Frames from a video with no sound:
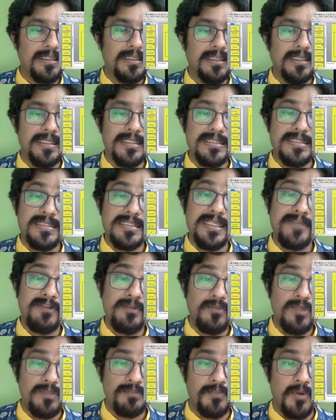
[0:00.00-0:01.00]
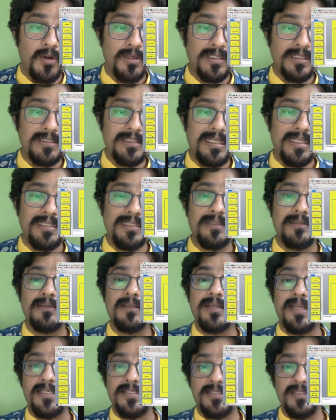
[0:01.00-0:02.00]
is even more important than the
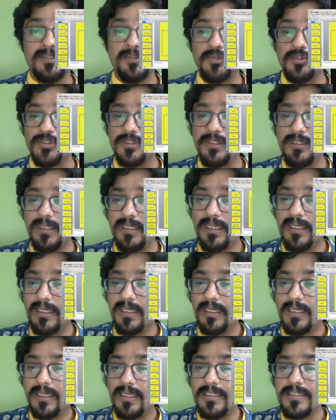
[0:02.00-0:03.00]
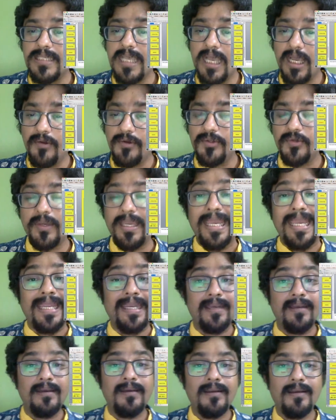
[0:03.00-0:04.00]
resolution is how do you
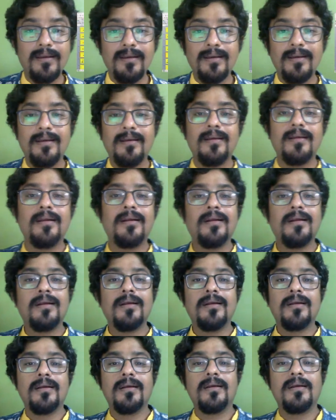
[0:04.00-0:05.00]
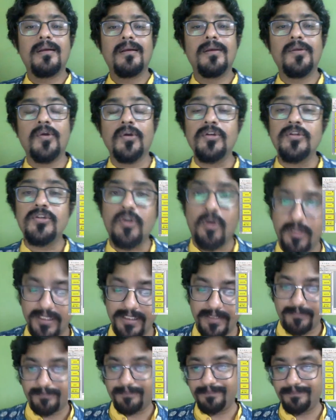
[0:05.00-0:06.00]
end your
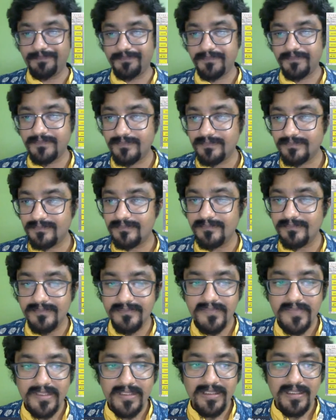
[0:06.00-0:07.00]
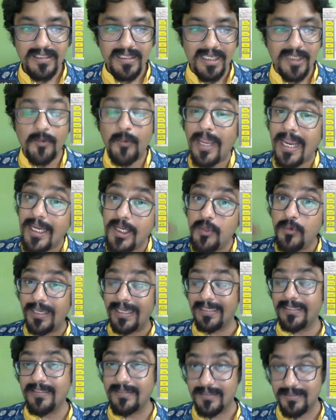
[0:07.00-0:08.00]
talking? And where do you
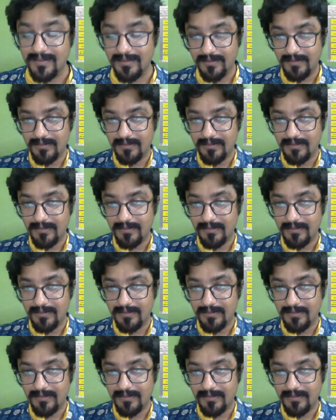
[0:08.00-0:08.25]
end it?